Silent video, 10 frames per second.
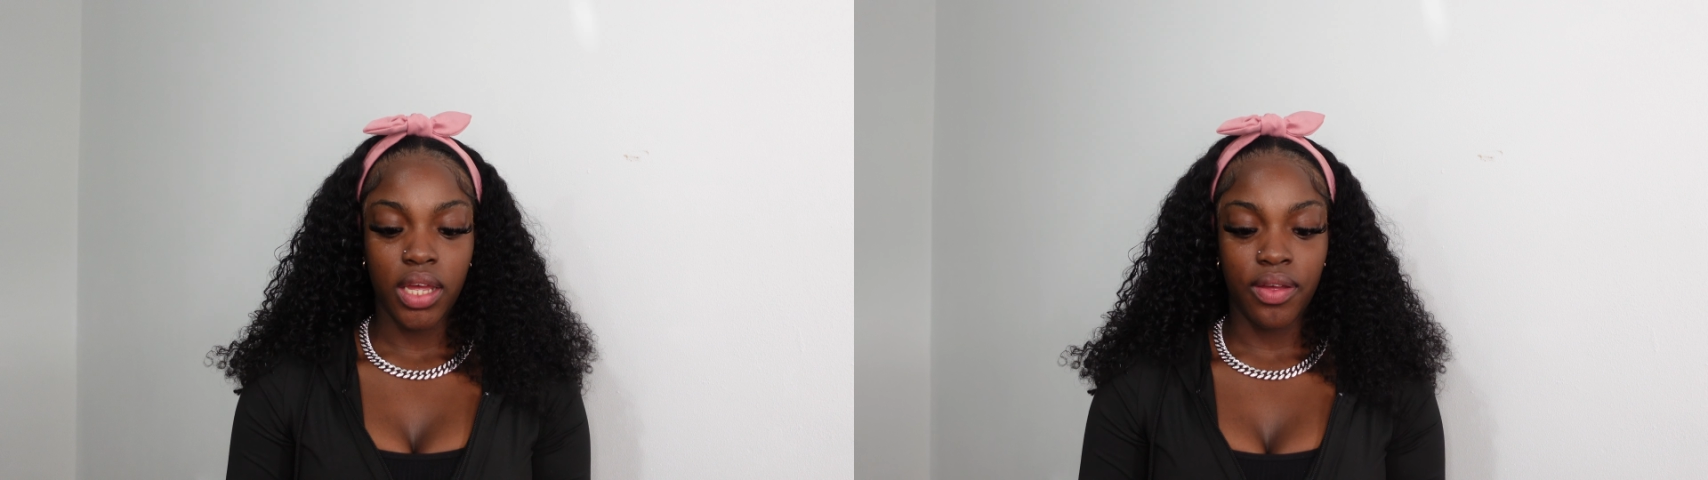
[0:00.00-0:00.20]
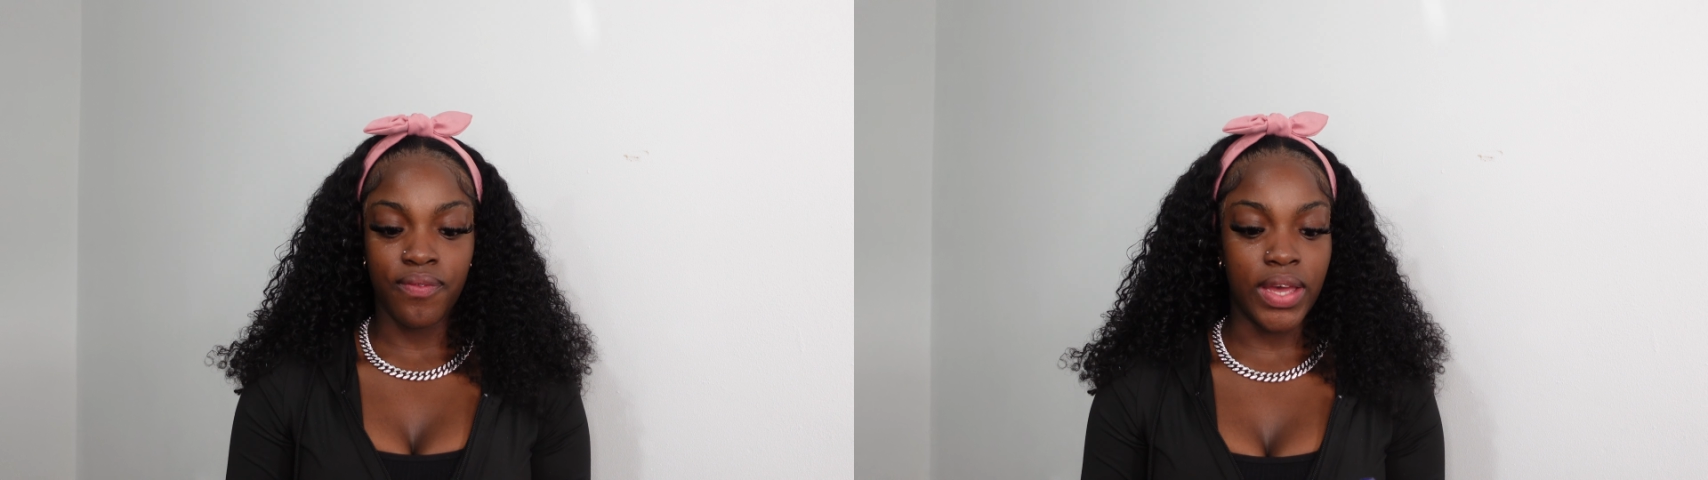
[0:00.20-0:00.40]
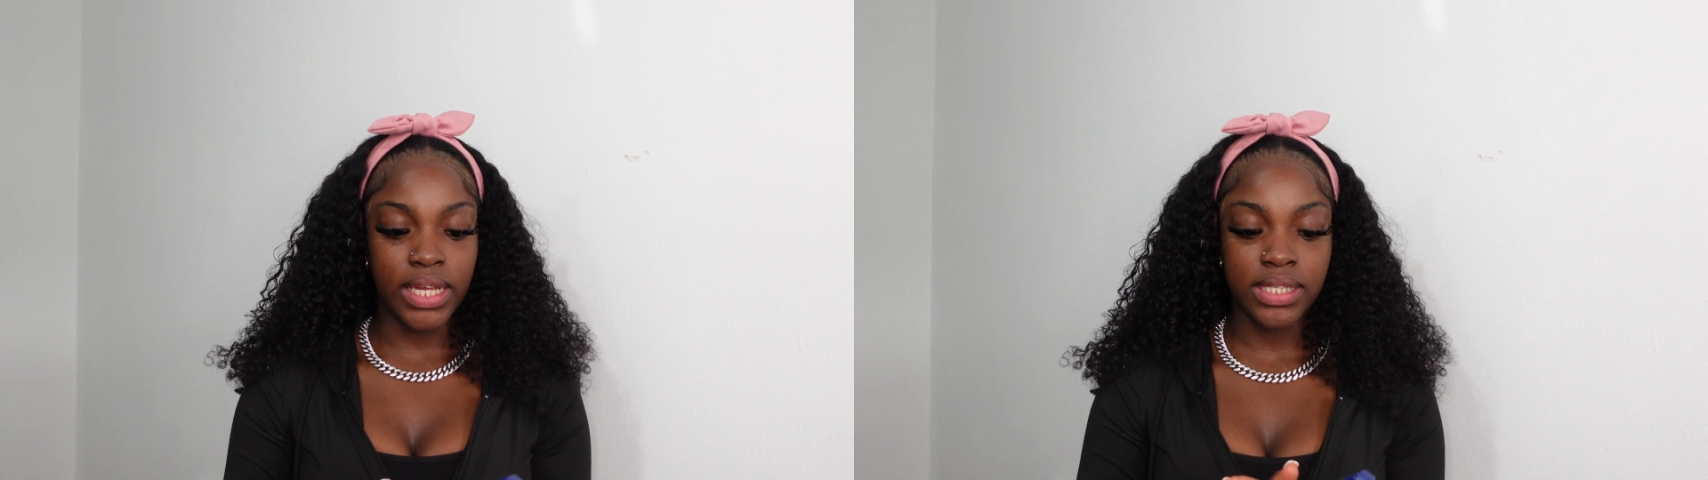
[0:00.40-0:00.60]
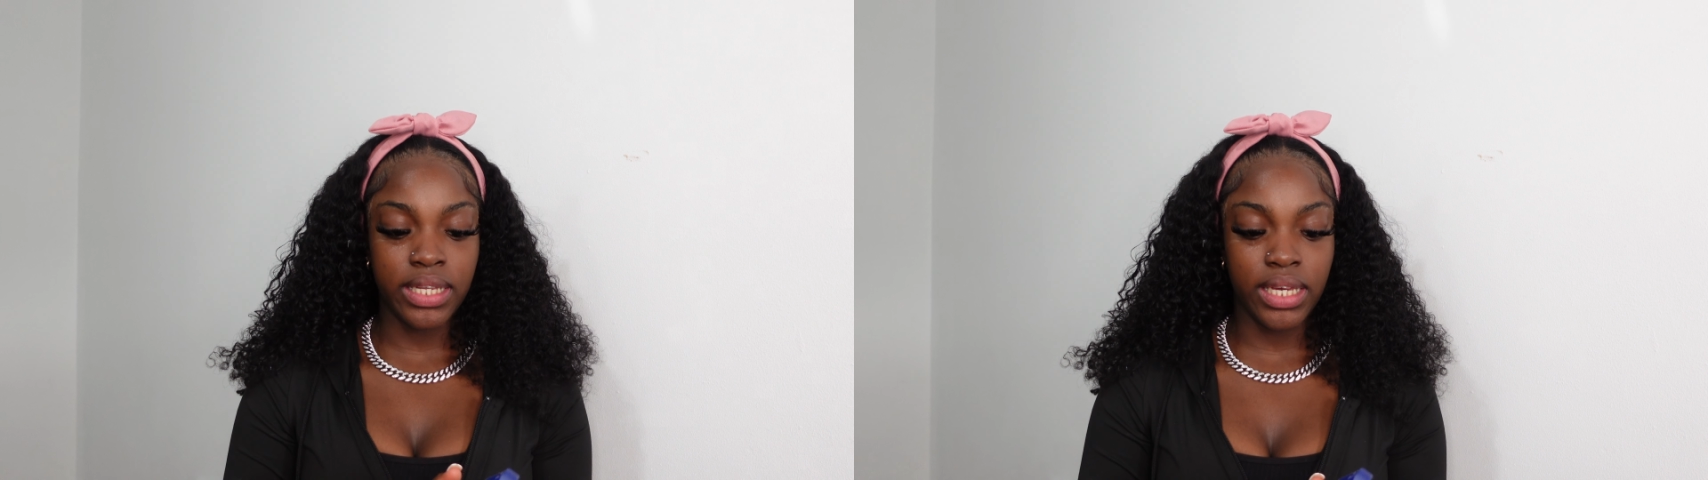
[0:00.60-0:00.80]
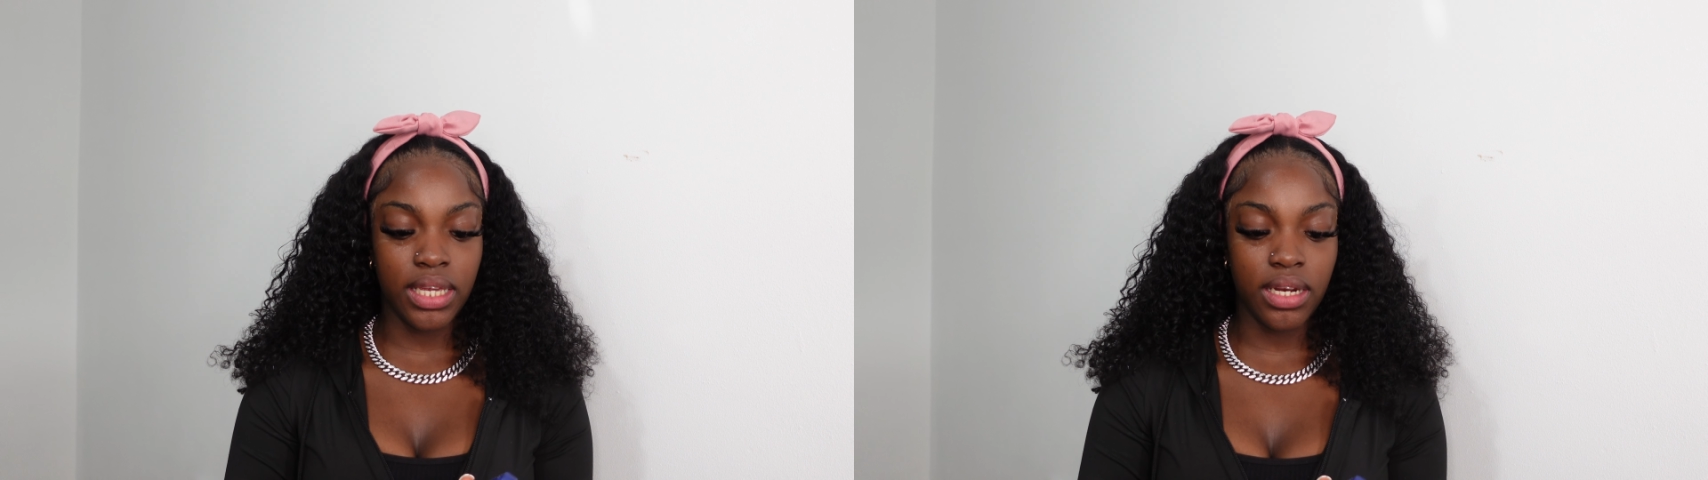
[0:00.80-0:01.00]

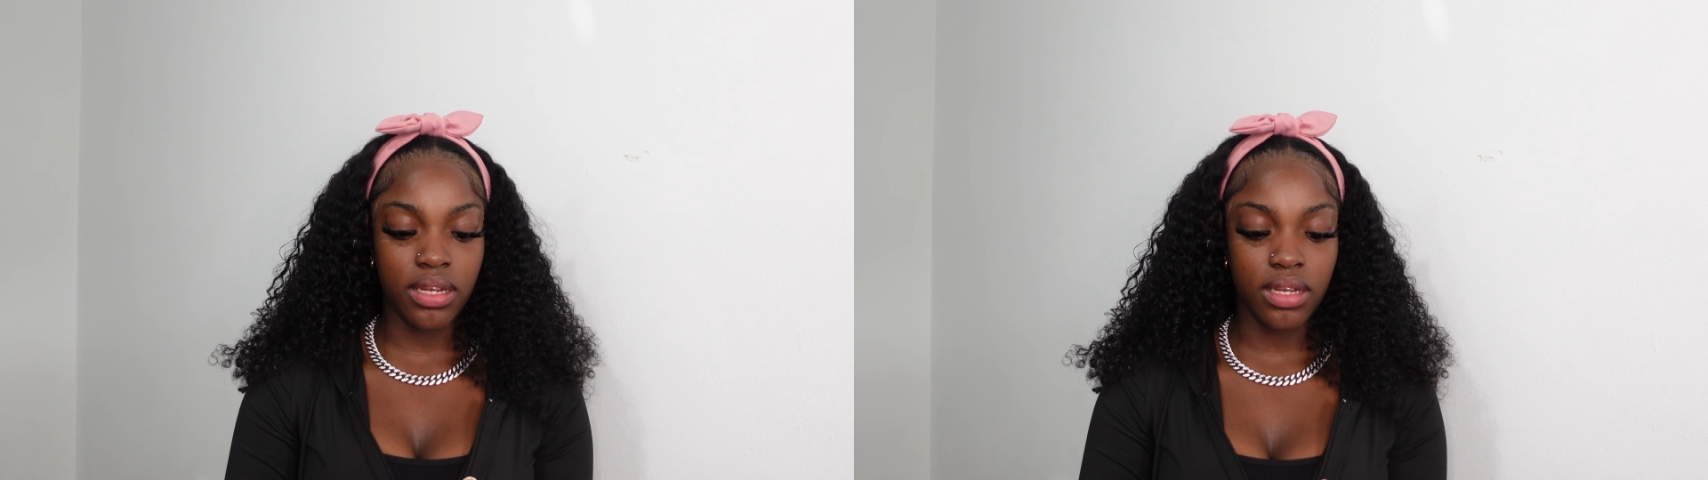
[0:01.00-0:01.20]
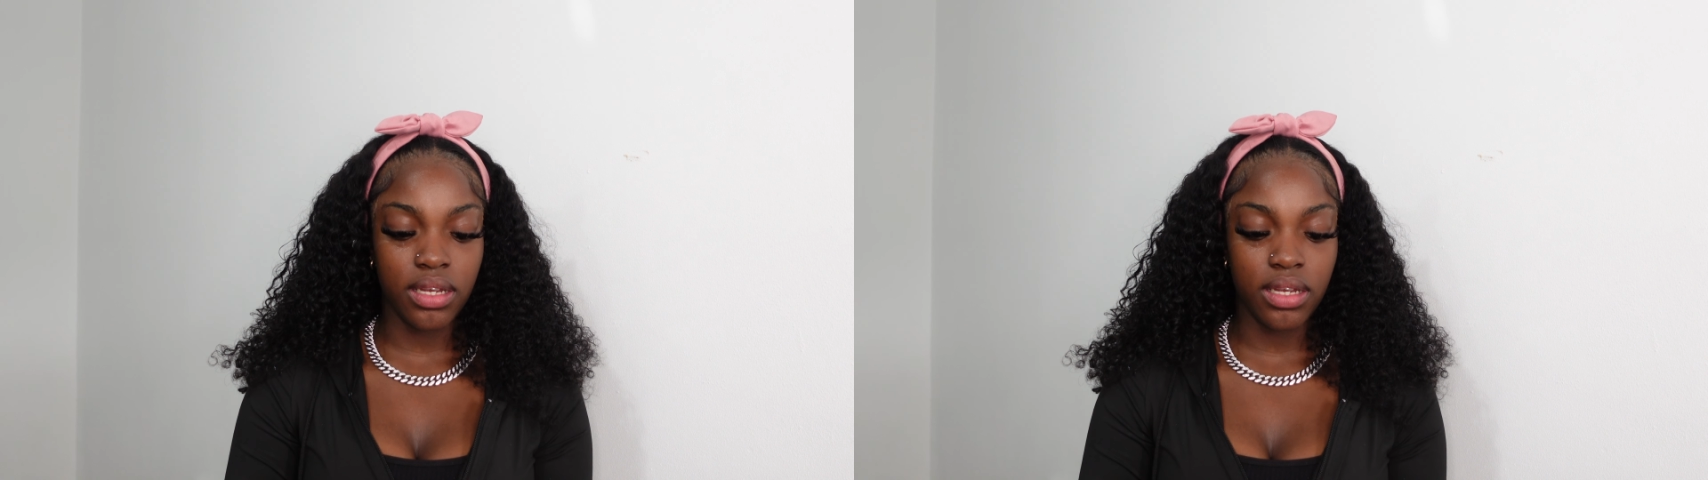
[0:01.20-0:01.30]
Vaseline,